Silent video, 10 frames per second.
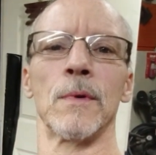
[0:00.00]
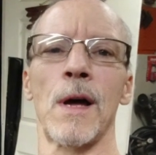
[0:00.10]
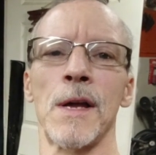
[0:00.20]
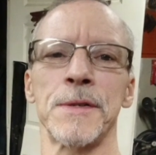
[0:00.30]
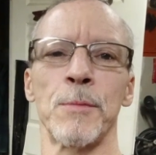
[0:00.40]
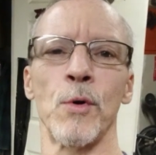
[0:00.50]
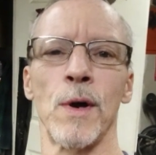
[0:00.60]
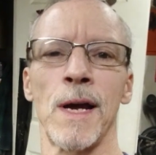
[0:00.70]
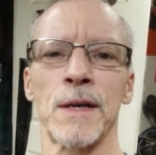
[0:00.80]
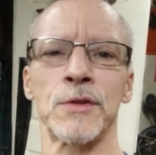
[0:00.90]

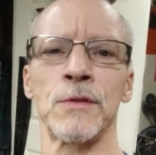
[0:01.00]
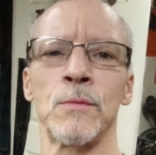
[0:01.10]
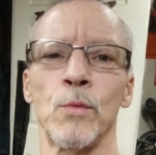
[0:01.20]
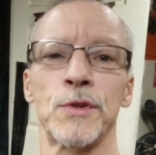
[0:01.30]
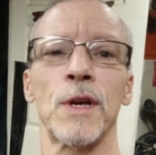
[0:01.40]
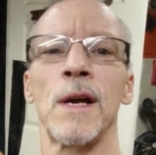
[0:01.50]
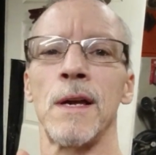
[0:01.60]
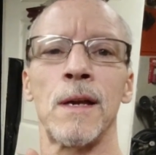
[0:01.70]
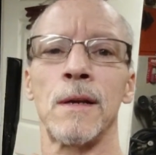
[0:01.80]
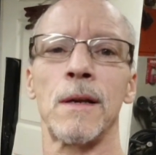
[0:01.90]
Osmo Action, which
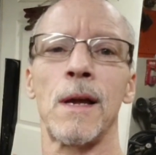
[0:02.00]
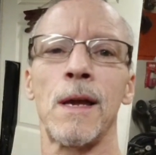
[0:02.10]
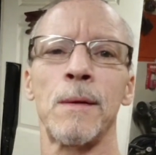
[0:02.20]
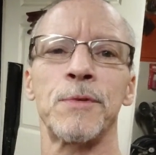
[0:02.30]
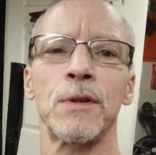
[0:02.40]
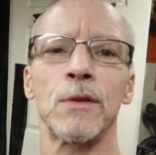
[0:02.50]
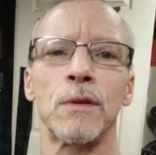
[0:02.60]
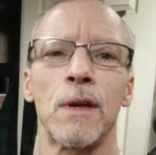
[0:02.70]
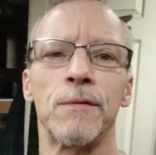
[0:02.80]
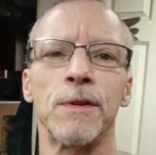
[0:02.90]
I
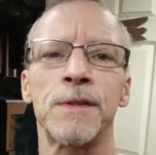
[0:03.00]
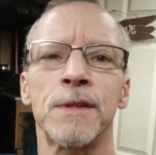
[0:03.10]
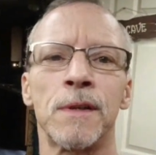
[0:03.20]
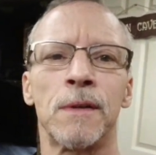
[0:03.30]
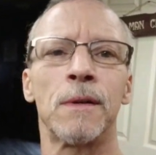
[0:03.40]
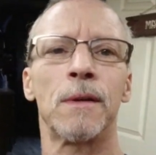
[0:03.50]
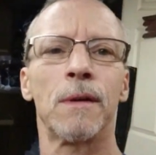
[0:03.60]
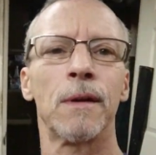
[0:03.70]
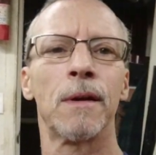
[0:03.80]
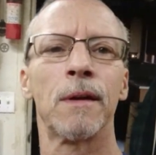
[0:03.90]
absolutely love this.
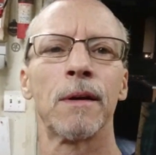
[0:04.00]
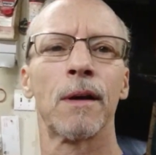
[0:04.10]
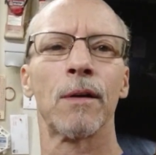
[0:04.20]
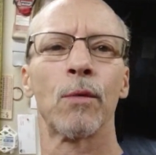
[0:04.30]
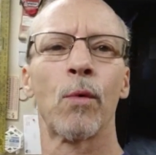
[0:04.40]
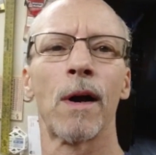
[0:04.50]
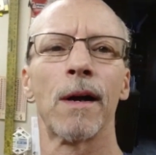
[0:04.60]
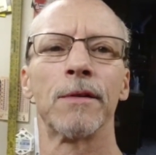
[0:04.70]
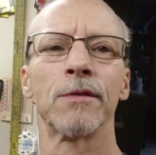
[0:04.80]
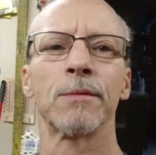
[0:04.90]
And I don't know
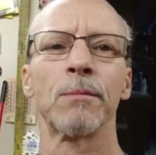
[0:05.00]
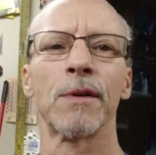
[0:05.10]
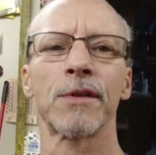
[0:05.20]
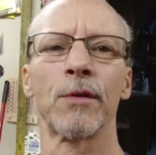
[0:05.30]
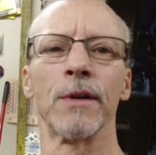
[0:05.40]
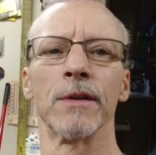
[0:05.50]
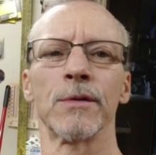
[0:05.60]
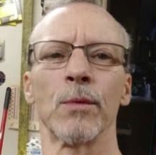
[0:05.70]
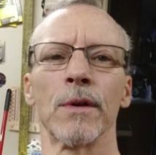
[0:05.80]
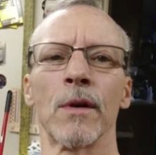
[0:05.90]
why my screen
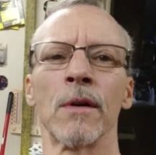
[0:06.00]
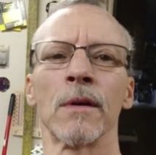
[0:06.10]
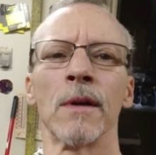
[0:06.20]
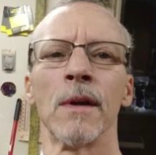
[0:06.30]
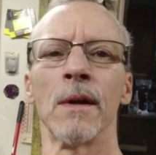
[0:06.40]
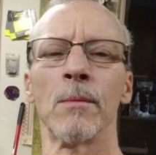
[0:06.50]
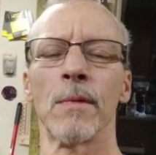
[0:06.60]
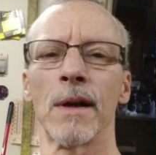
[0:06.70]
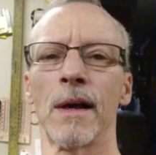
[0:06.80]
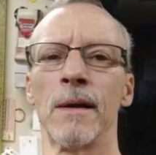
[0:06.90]
just went dark.
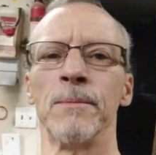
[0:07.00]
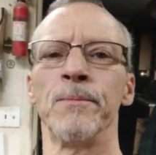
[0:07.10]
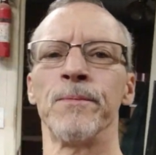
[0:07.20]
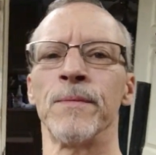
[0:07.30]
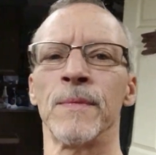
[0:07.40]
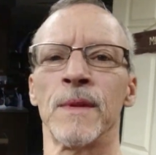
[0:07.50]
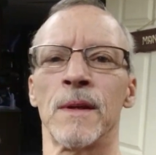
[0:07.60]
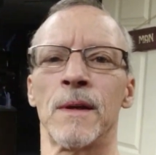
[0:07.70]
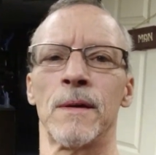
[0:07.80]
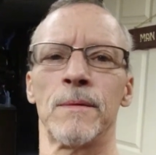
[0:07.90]
But
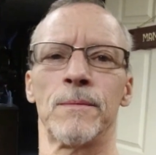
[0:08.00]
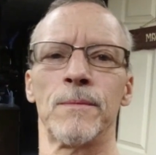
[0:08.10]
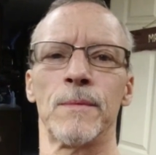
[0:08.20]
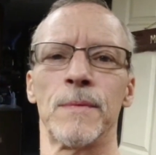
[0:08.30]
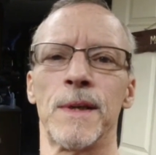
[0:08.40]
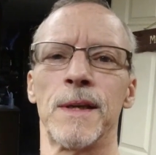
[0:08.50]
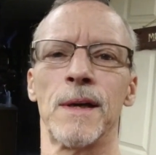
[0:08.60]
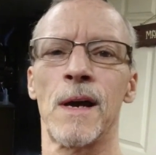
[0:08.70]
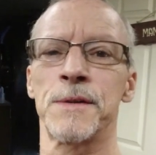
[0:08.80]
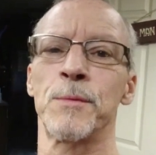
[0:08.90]
the
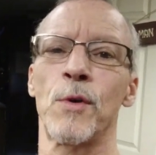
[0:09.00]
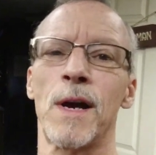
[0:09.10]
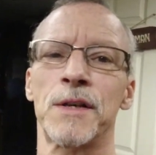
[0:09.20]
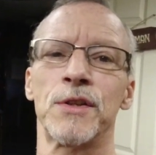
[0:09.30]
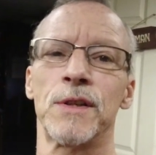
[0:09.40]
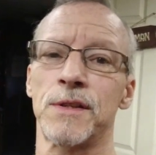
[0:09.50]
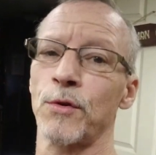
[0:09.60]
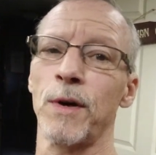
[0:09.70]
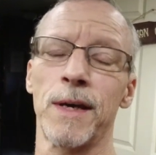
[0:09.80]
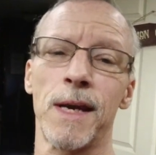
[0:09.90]
Osmo Action is a
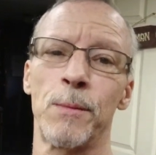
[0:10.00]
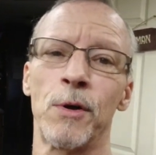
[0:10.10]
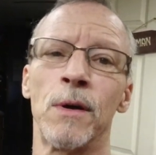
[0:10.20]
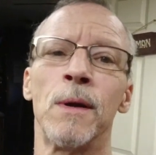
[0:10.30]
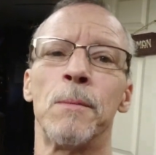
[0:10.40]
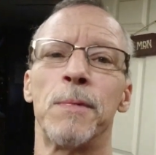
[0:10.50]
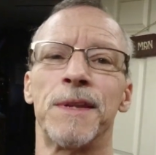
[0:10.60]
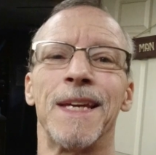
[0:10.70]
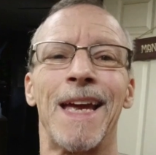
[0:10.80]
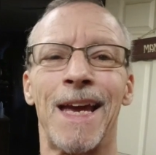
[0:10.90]
great camera,
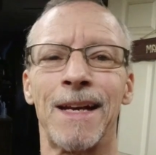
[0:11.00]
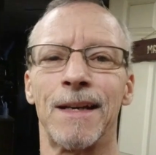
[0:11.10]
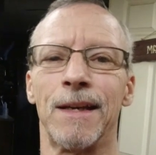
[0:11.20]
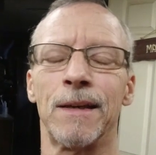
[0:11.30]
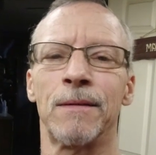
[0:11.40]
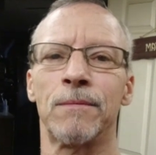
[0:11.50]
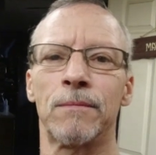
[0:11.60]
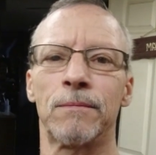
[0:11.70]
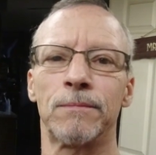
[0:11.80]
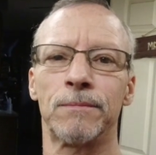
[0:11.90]
but the editing
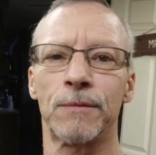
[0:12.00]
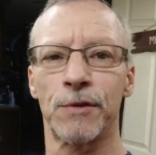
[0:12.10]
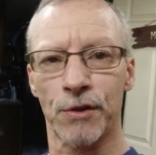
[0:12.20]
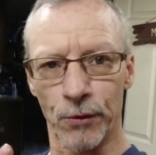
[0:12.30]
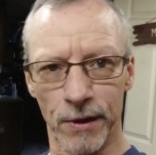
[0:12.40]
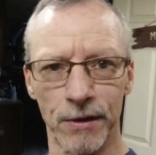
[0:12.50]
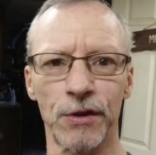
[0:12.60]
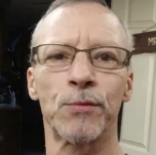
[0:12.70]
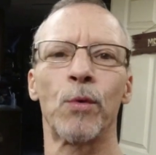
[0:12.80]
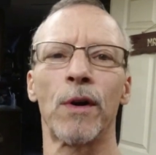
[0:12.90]
screen
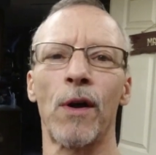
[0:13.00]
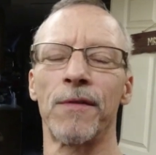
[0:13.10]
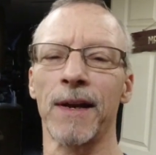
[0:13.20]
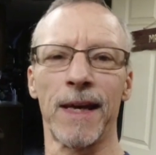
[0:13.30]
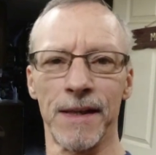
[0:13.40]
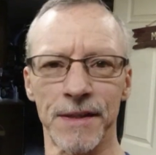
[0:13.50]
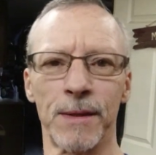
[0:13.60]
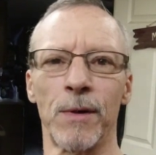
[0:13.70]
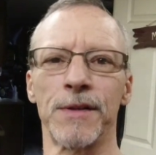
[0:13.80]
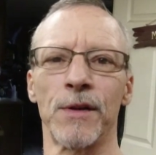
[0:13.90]
just went off. I can't
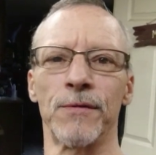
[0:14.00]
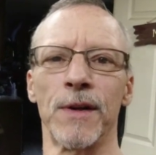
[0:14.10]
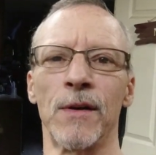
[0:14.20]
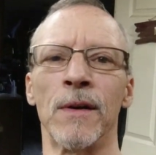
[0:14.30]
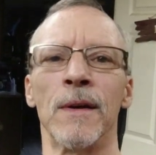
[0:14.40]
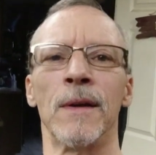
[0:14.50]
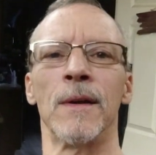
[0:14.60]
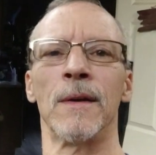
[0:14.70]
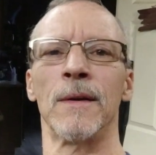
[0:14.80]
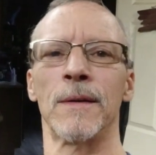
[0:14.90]
see myself now.
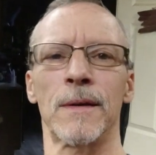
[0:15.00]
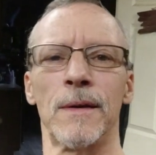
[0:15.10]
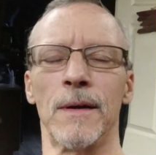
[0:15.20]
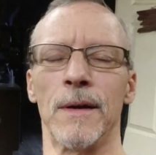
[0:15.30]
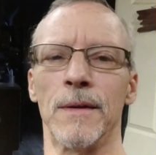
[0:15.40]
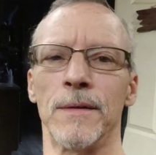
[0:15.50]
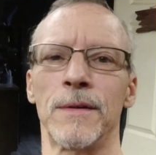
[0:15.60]
God,